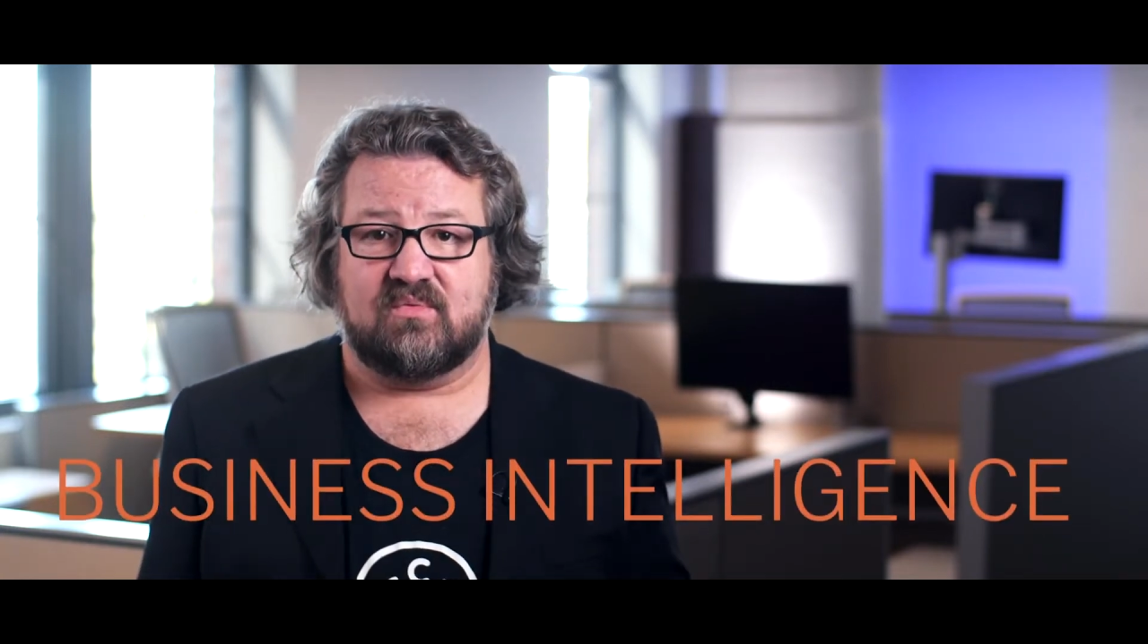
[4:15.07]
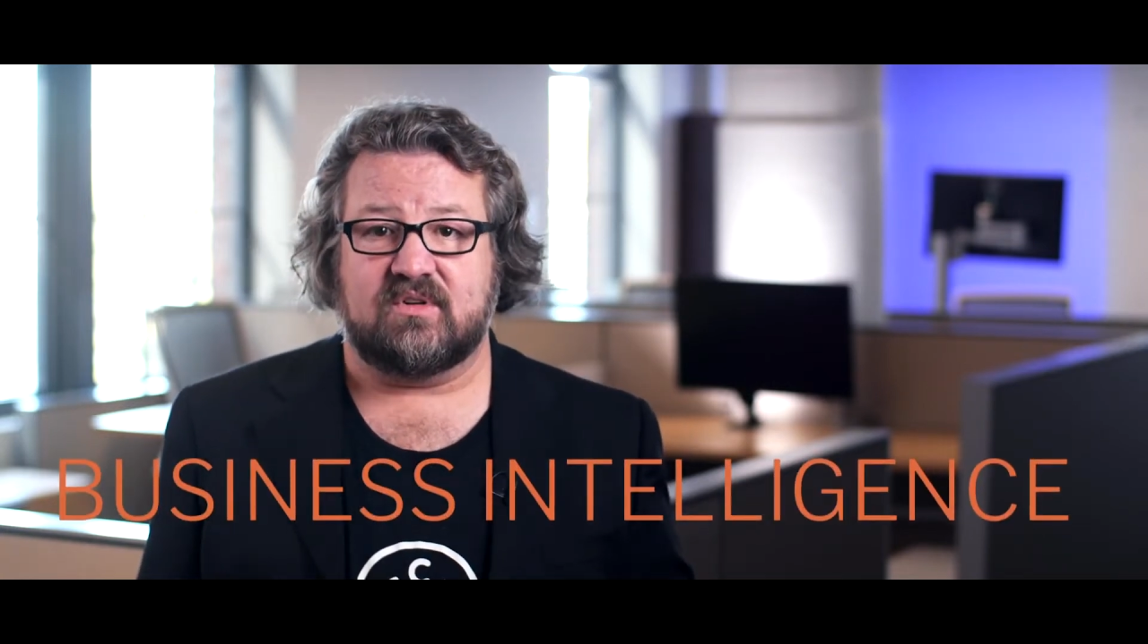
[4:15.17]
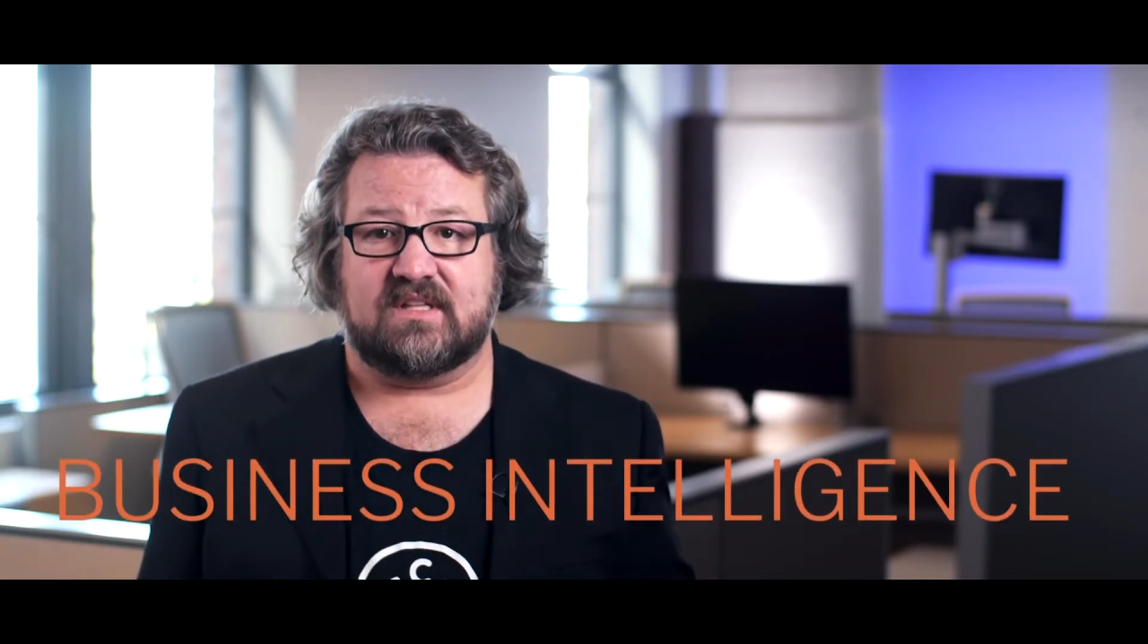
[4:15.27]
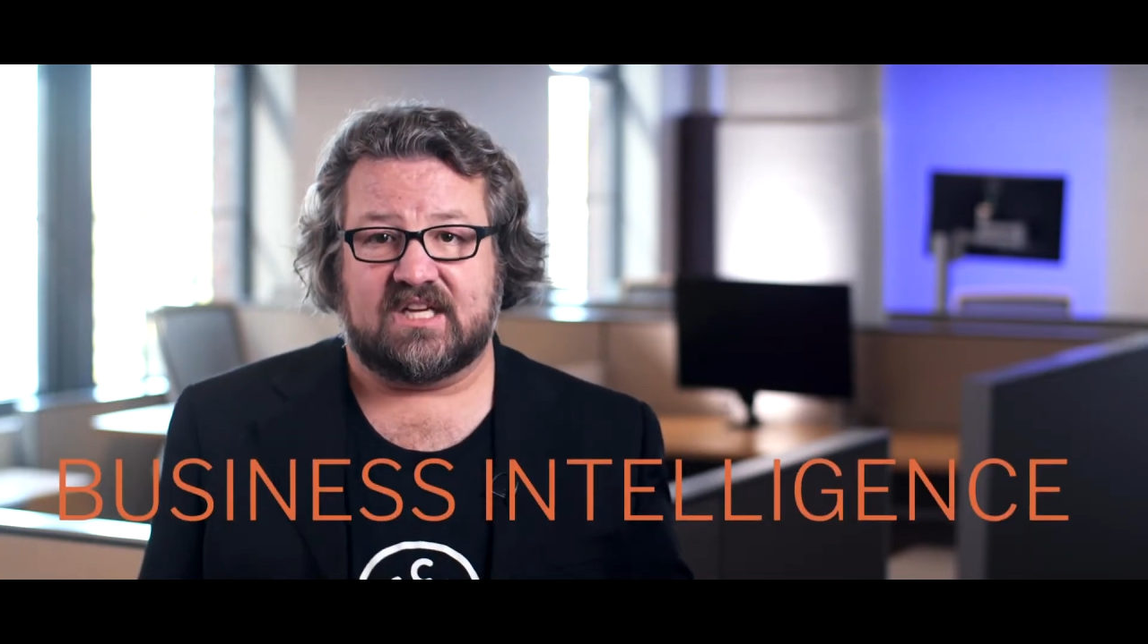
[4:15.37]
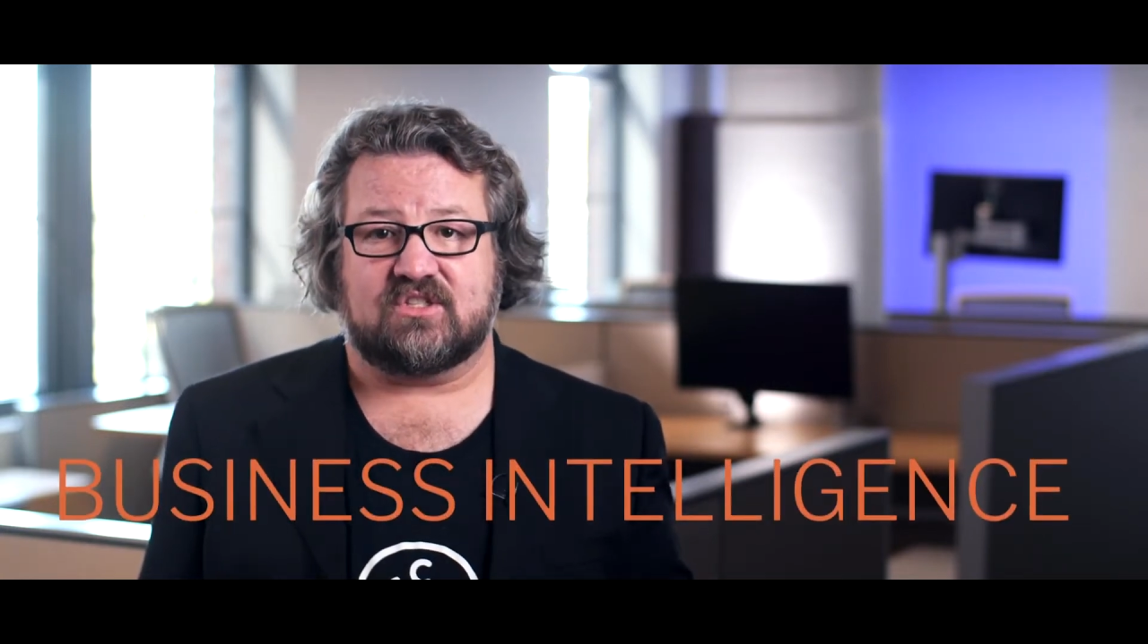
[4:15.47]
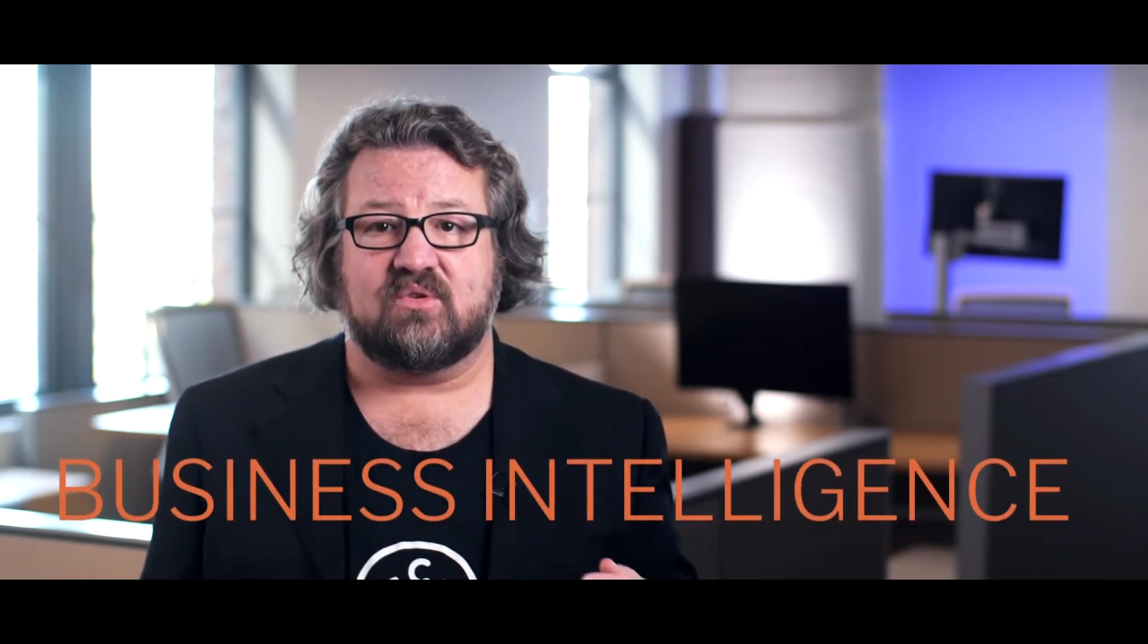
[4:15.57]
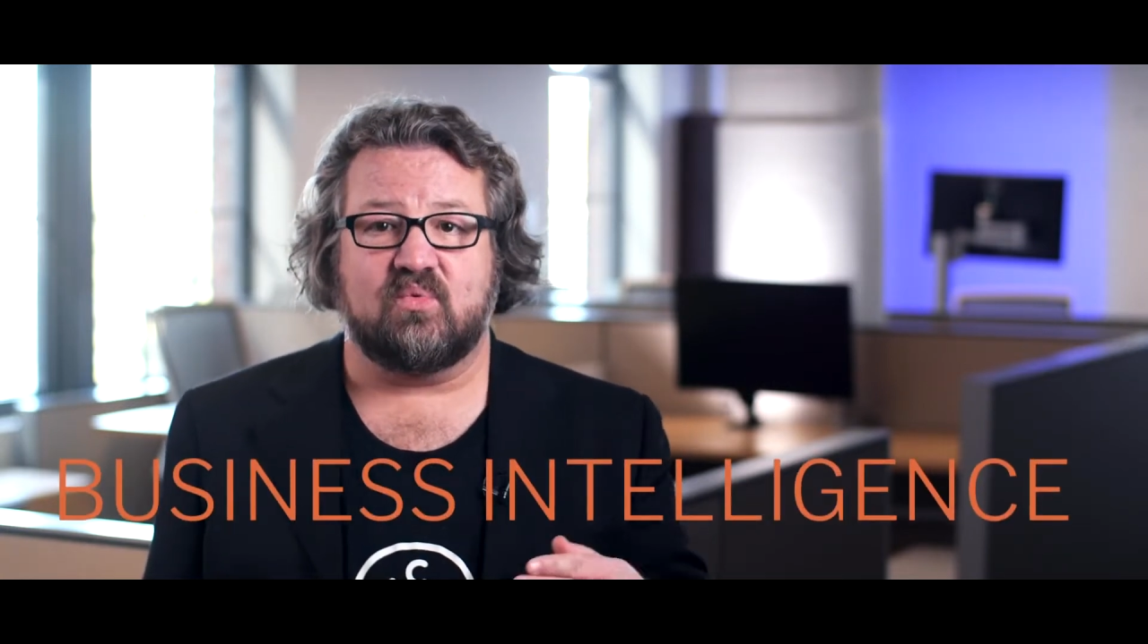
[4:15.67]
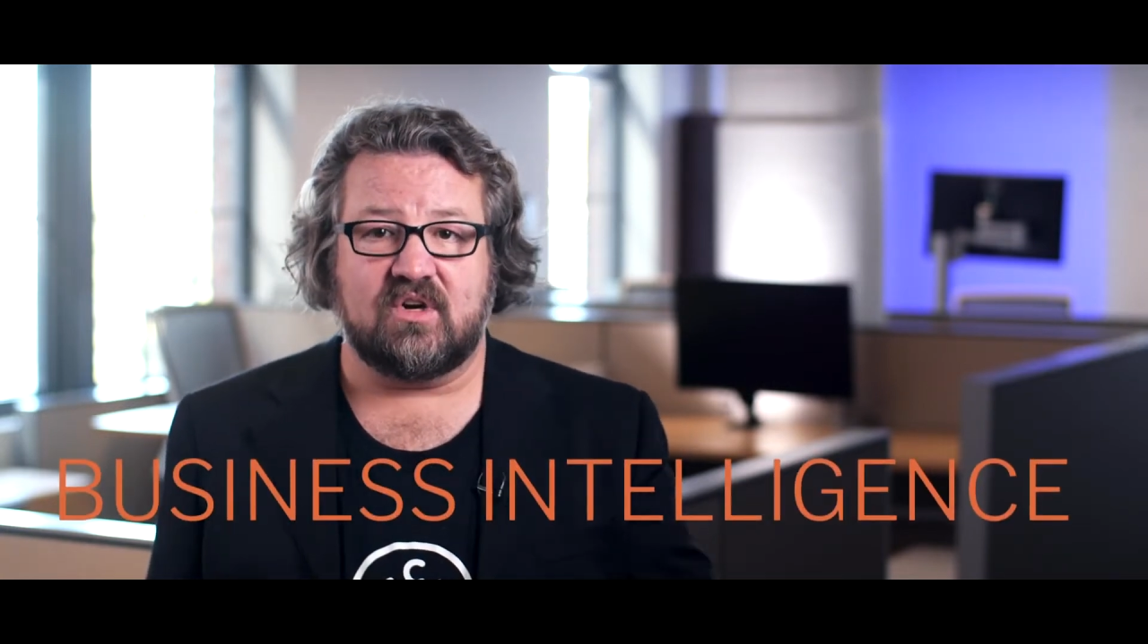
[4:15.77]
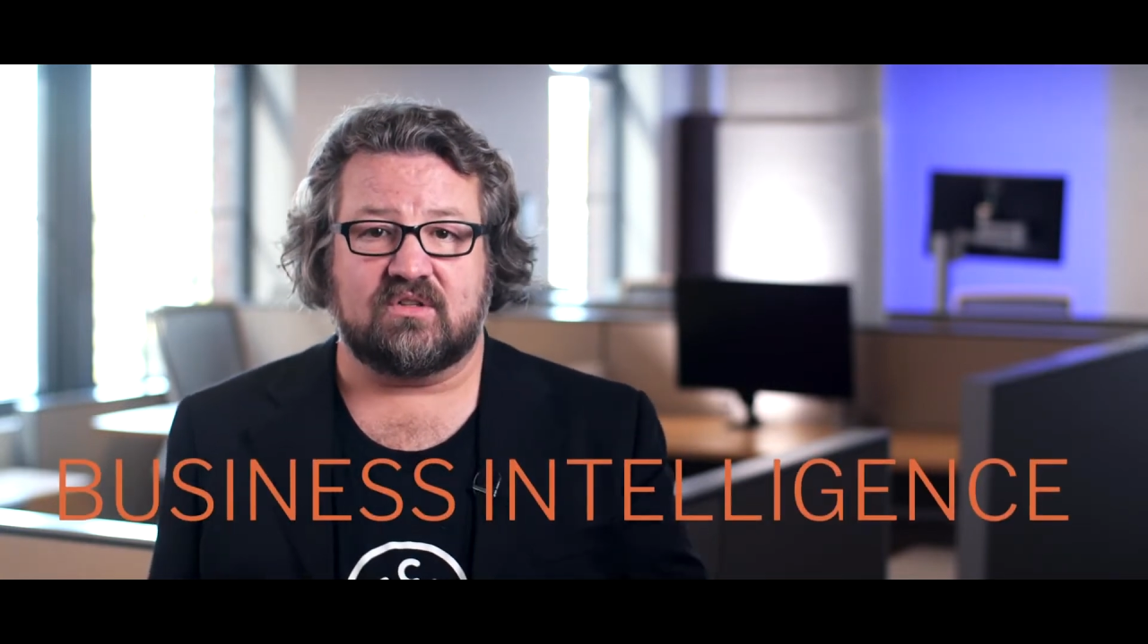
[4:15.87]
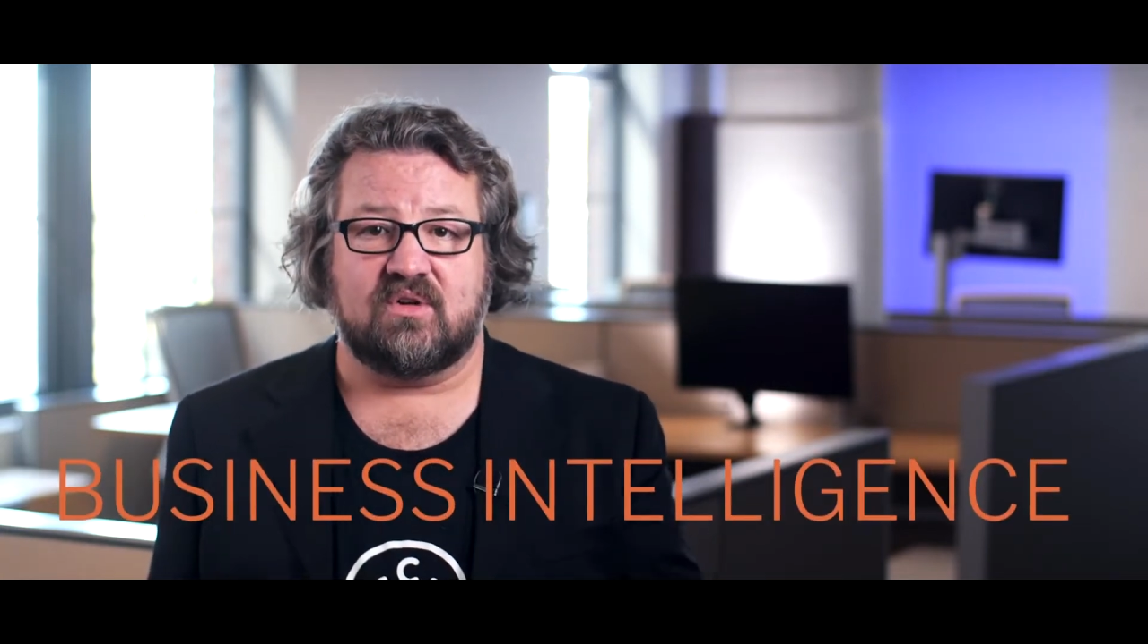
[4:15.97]
relational
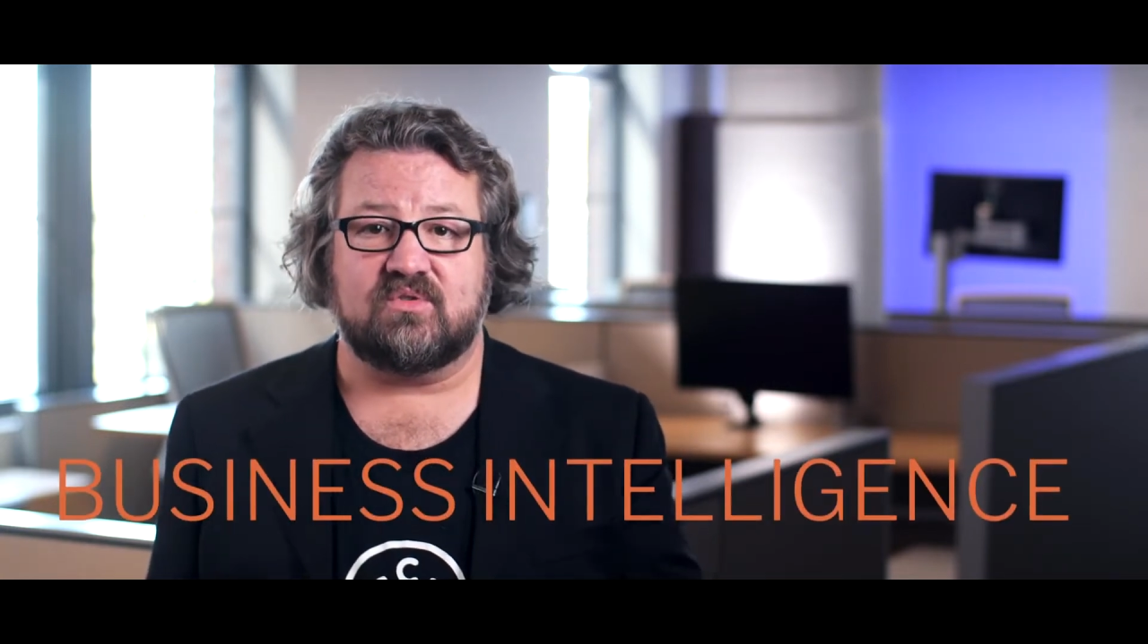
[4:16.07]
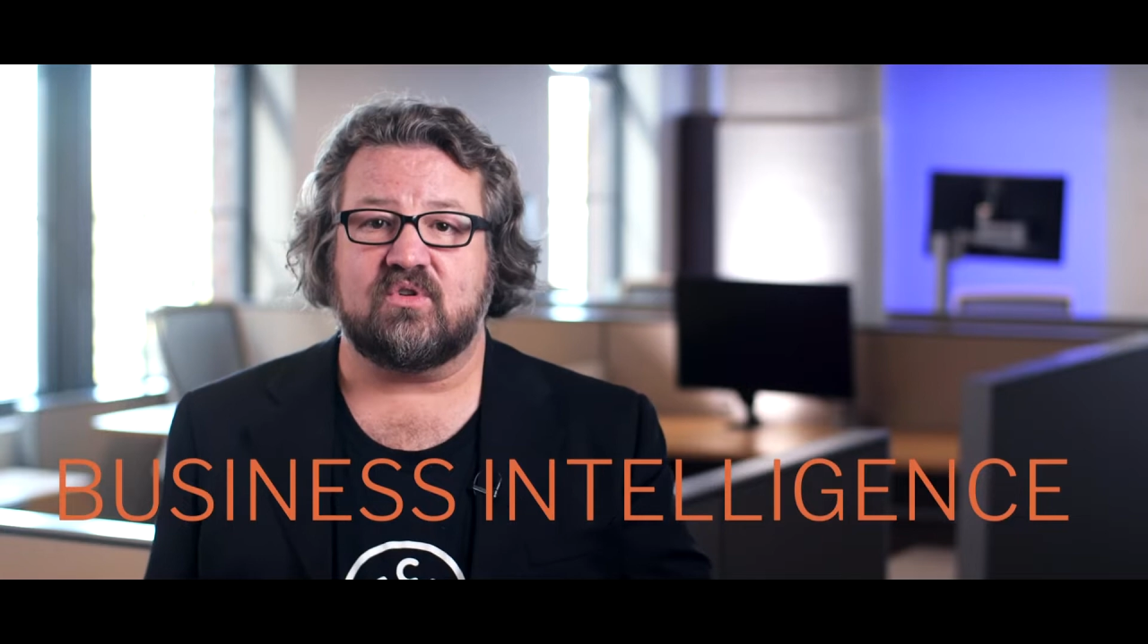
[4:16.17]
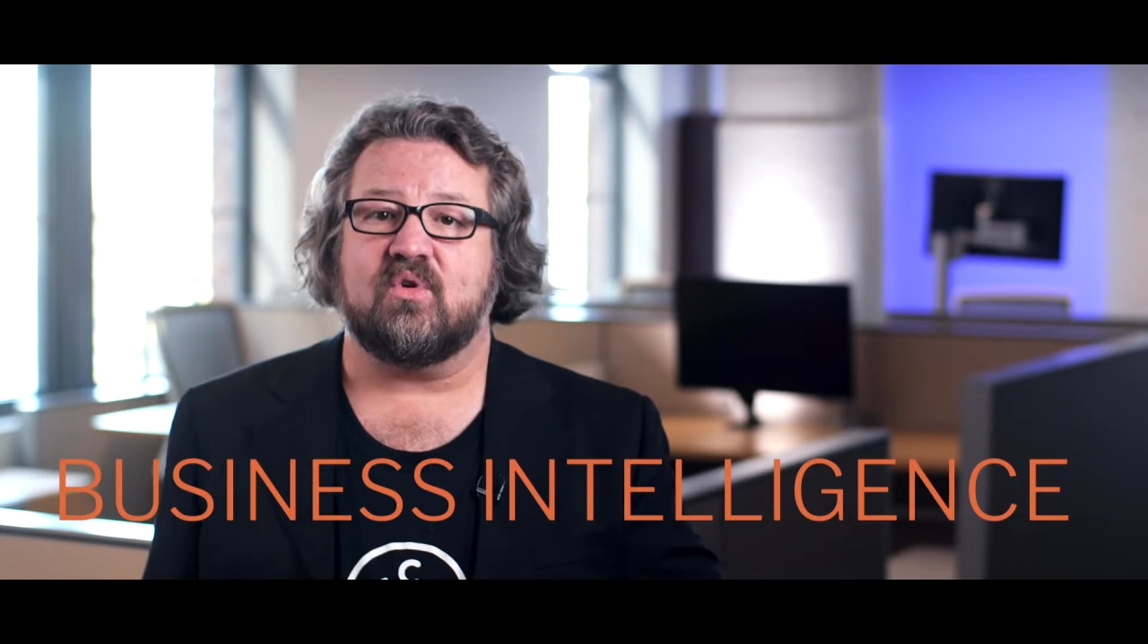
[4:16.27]
workloads,